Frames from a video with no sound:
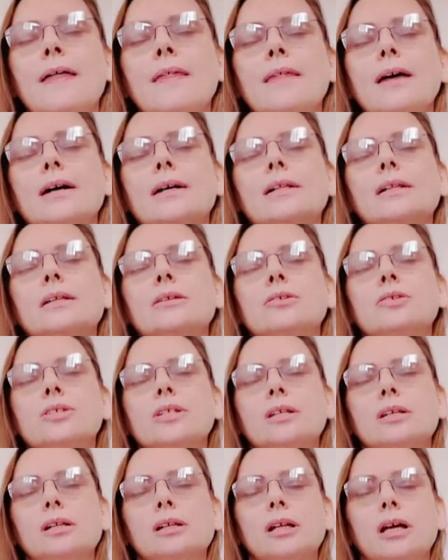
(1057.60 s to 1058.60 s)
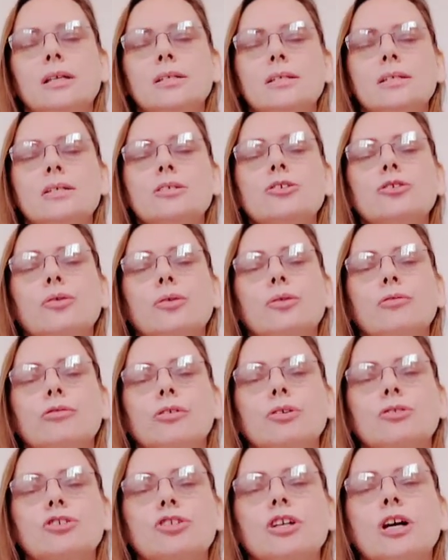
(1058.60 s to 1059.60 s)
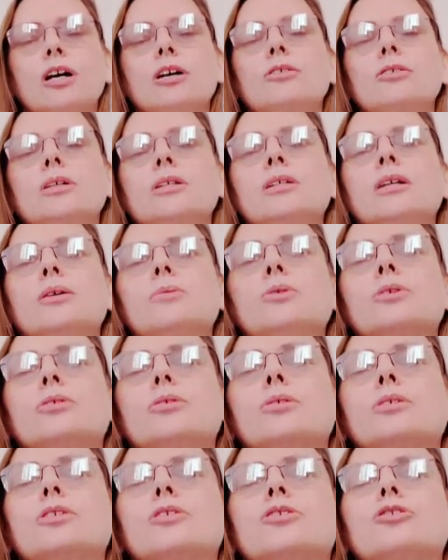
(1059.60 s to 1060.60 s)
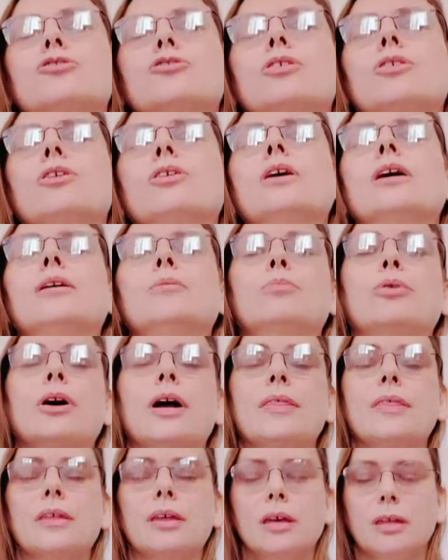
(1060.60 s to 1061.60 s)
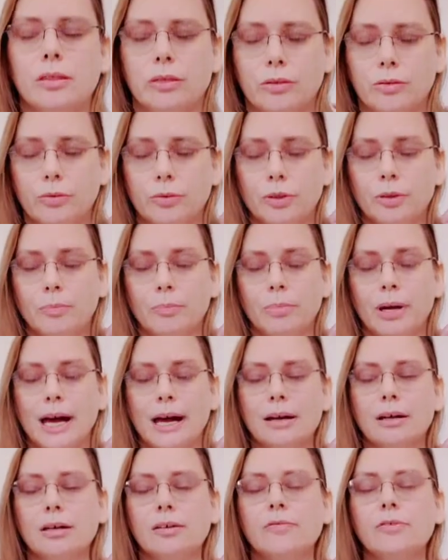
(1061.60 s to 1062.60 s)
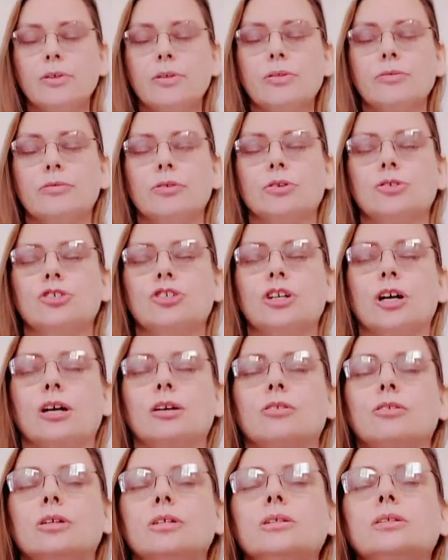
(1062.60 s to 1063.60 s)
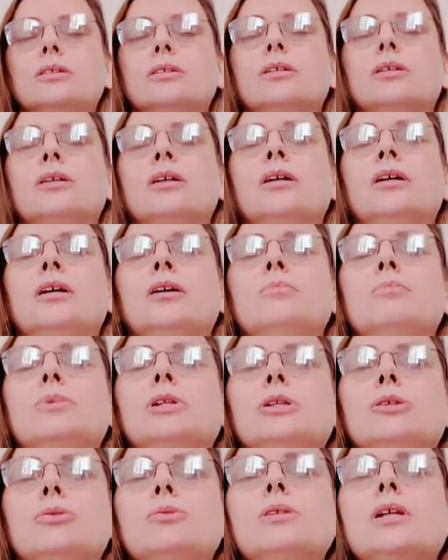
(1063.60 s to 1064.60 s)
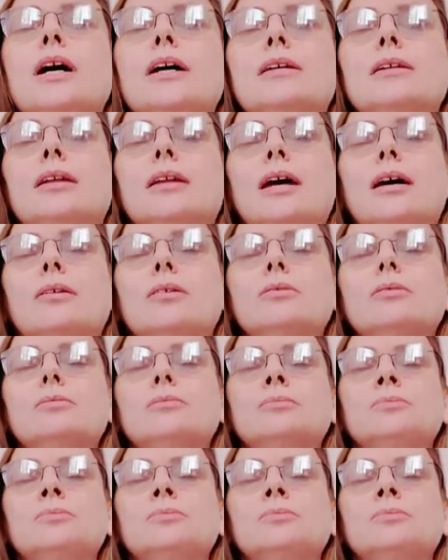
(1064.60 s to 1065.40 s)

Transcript: That clears and cleanses your throat chakra. Now we're going to draw a breath in through the back of the throat chakra. Blue light now.